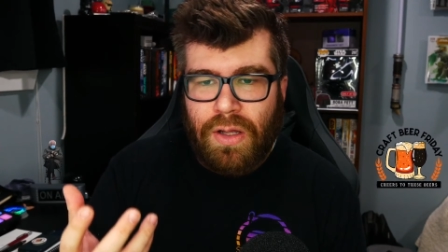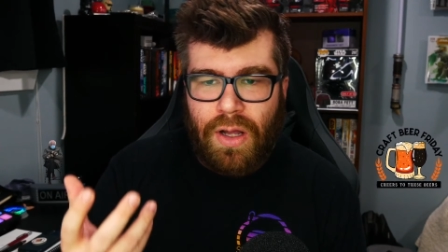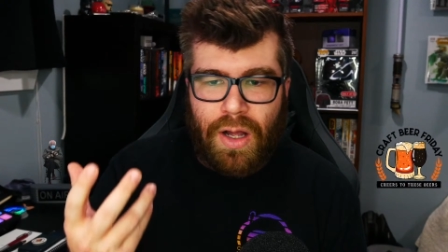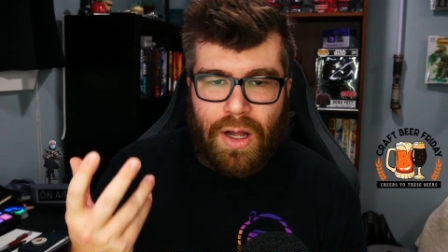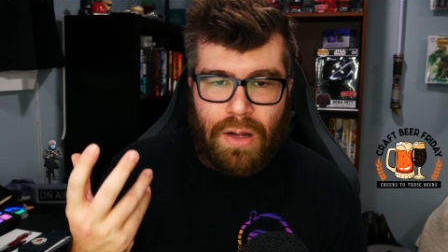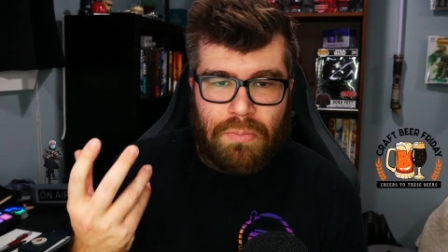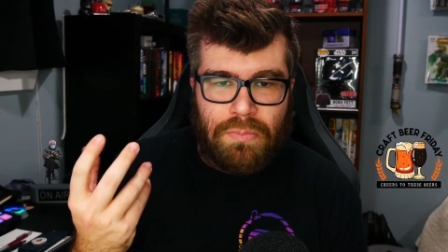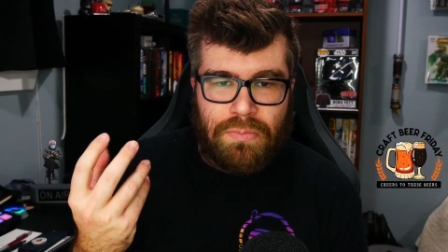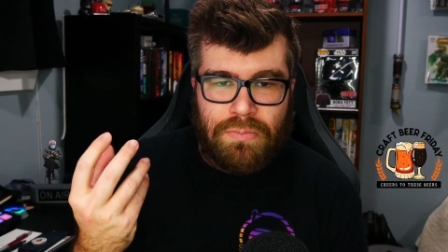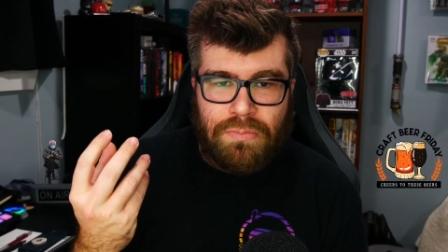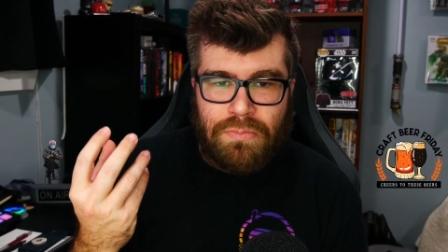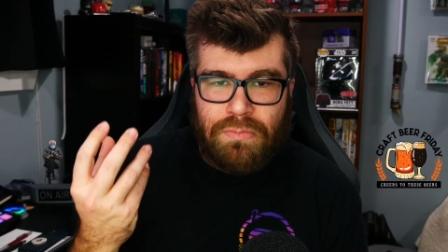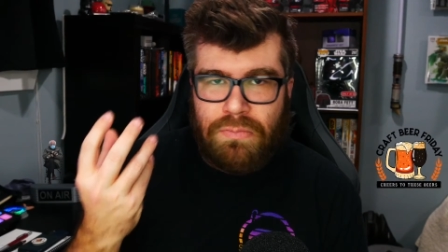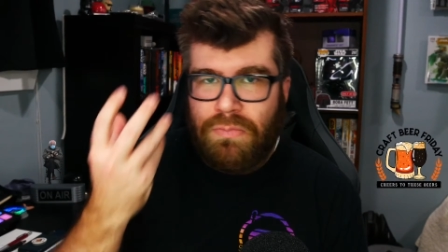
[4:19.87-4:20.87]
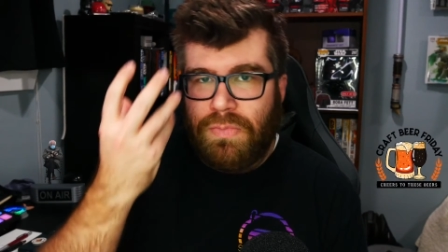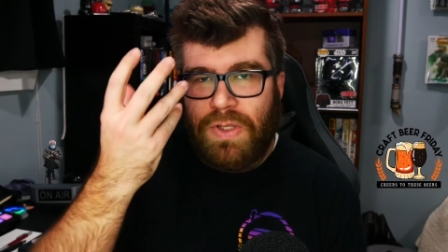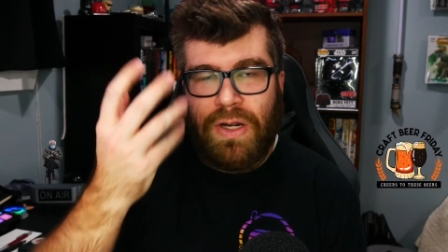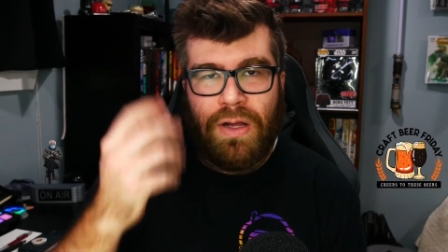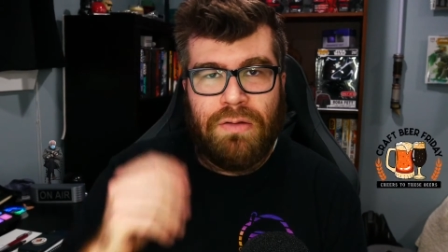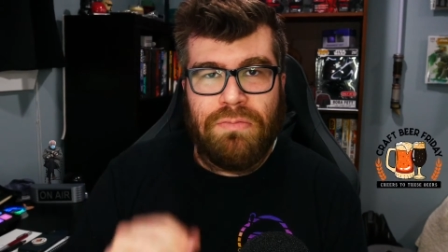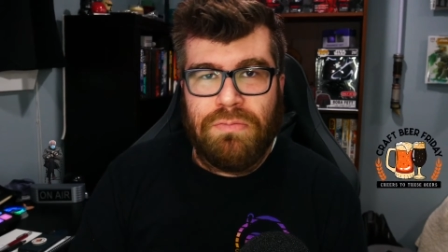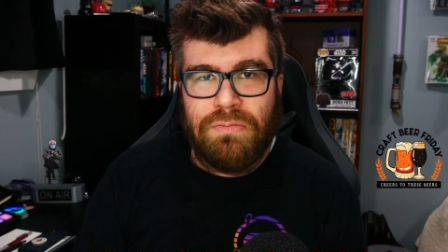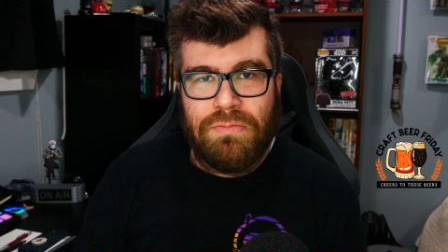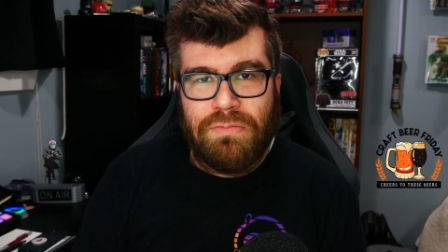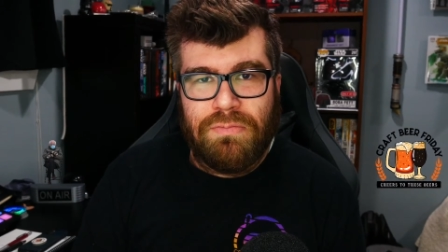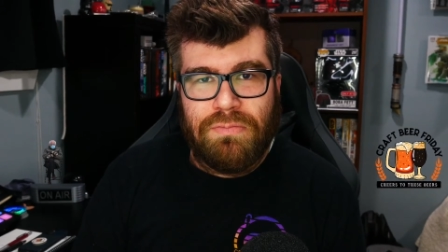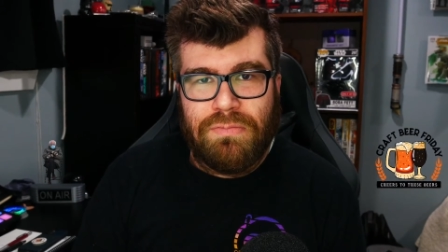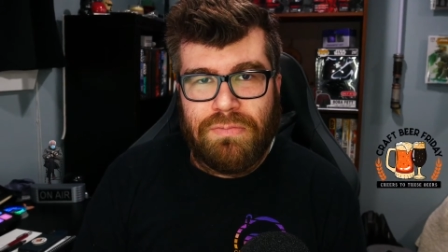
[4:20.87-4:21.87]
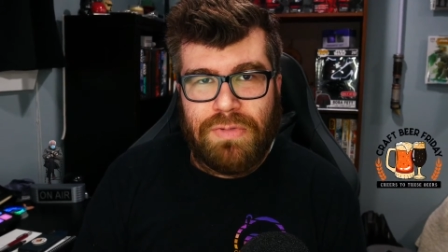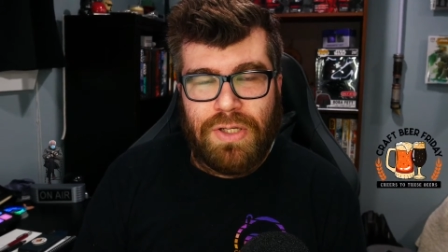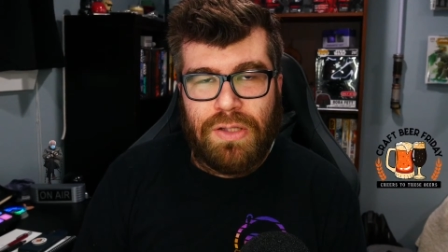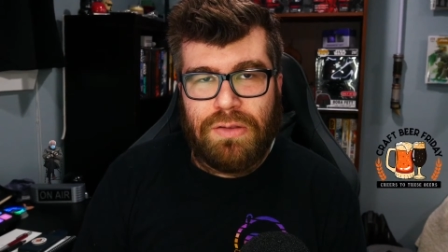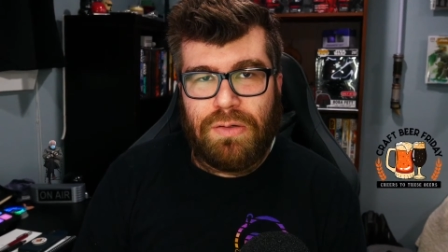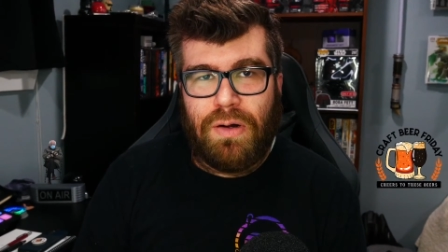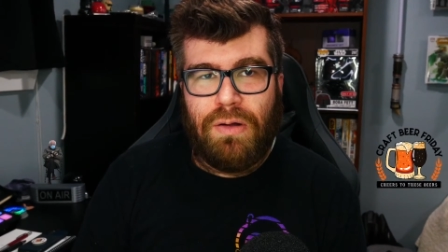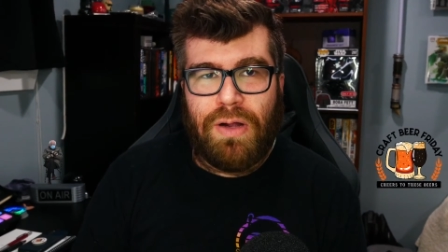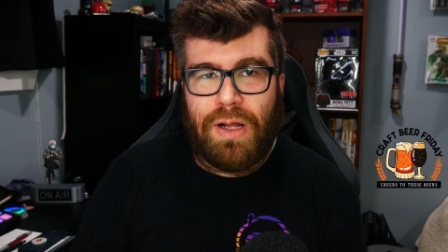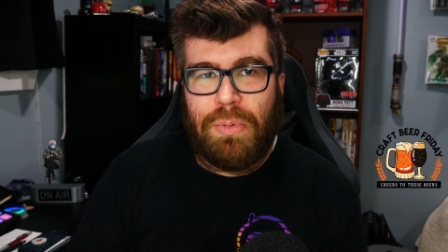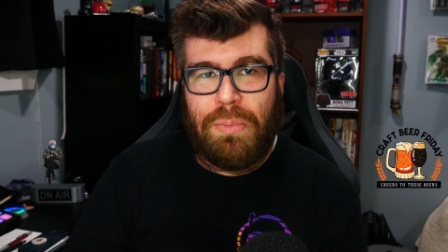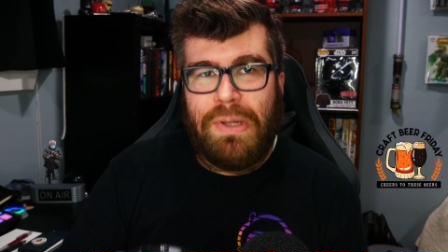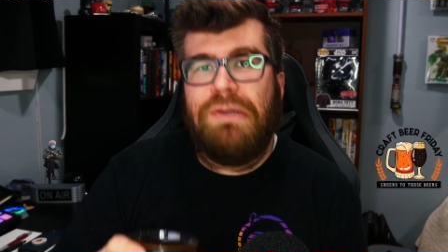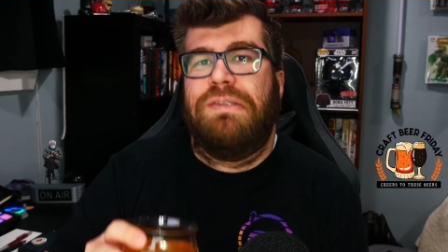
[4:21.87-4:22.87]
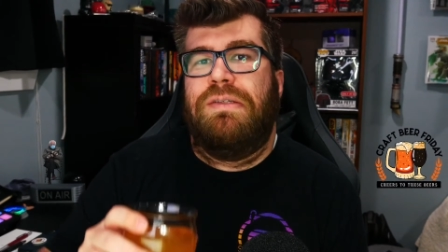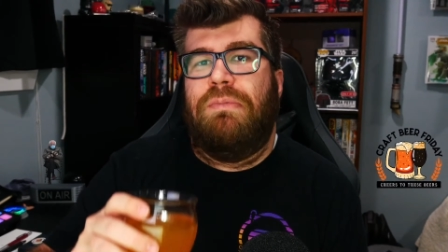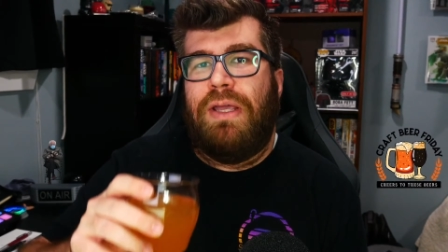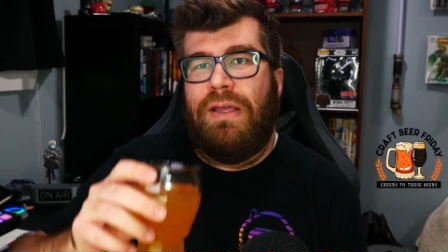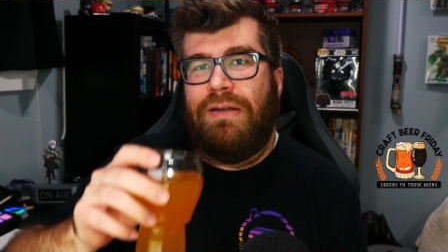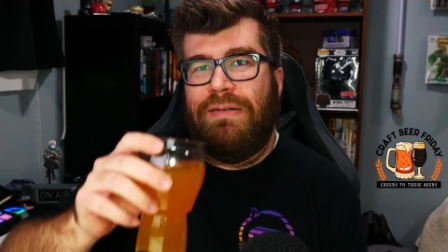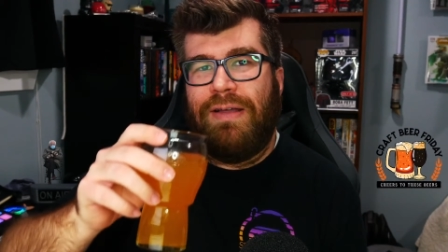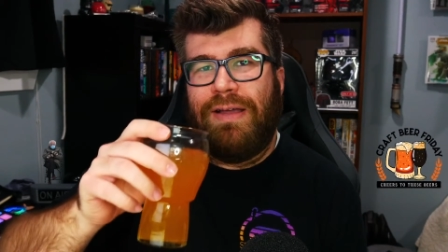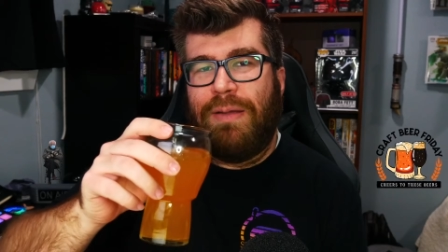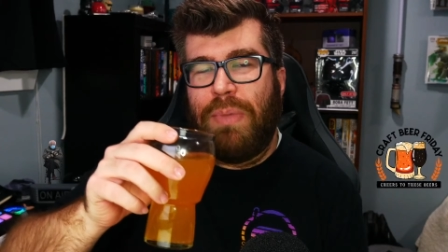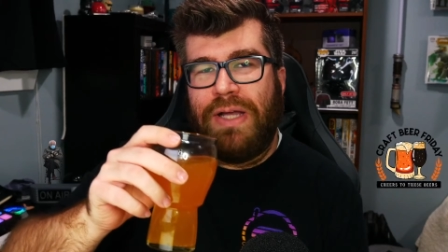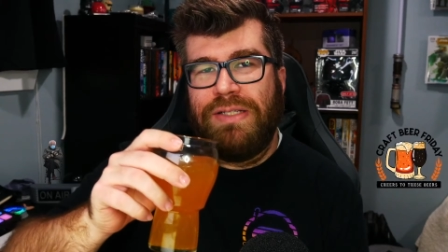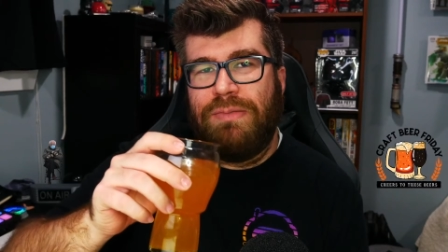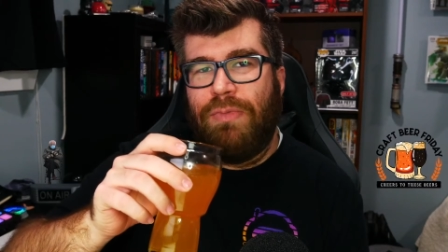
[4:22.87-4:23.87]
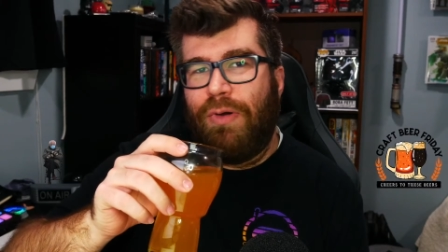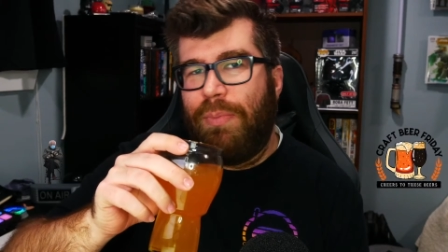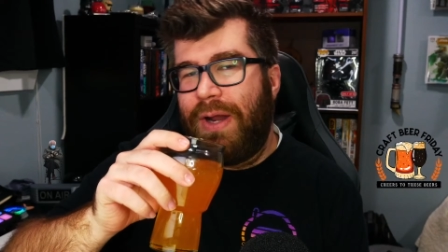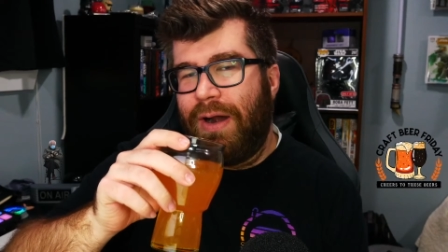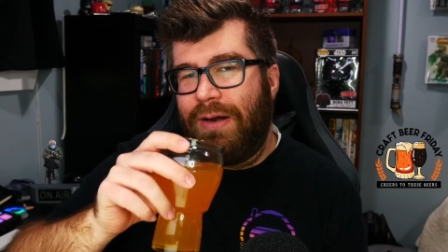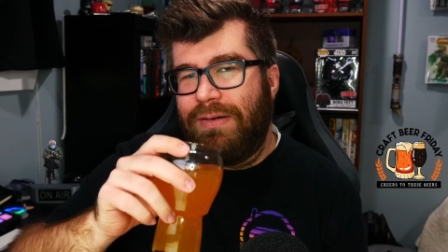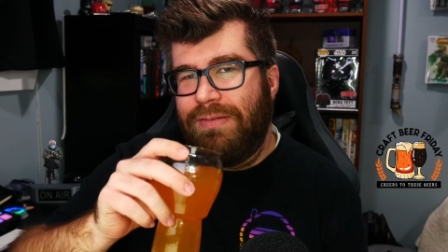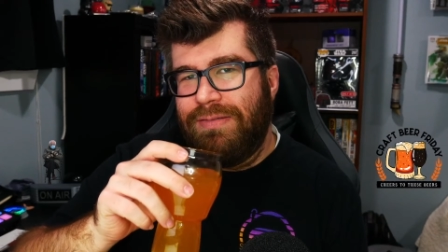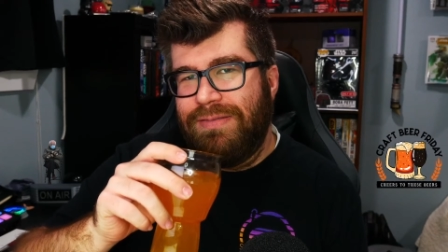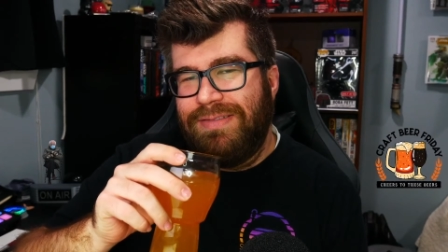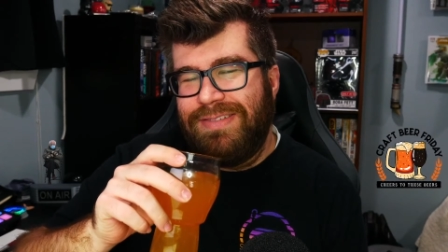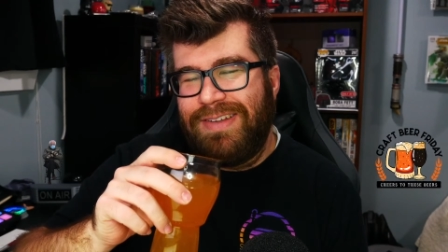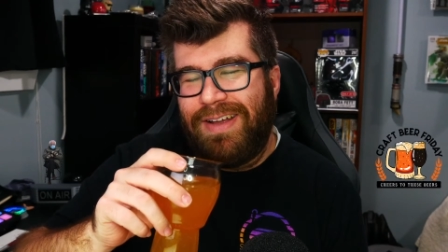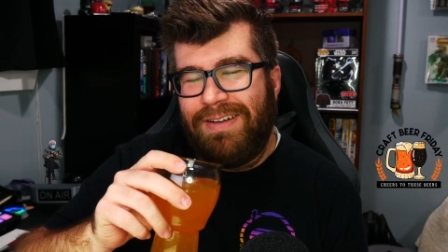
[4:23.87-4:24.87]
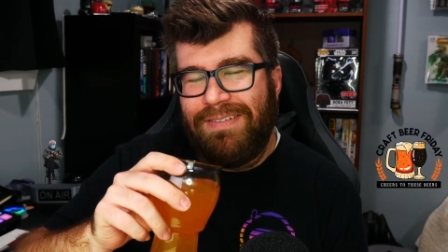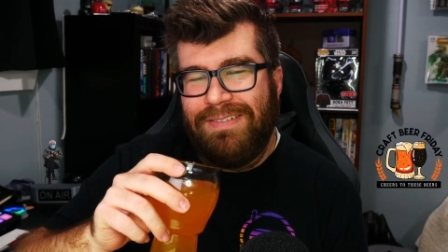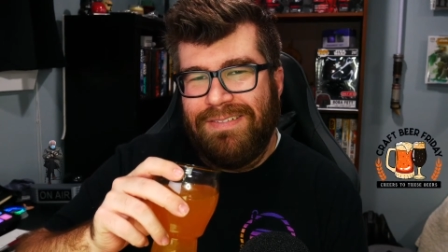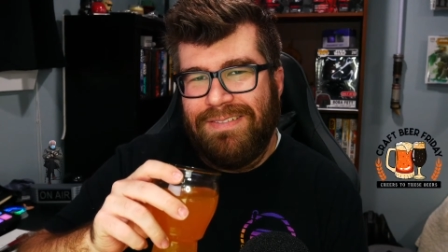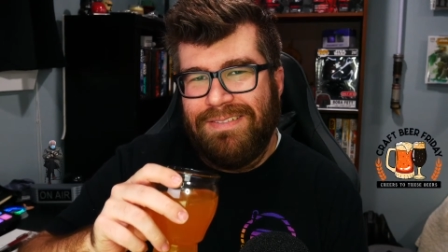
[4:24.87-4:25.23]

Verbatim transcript: Um, you know, you can throw a couple bucks at me and I can buy some more beer. So,